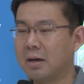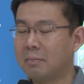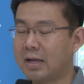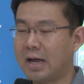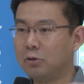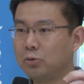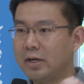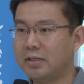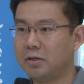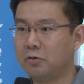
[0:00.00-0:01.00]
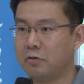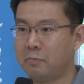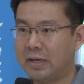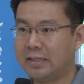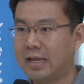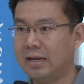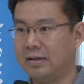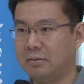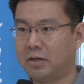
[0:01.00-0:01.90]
But how do I deal with my data?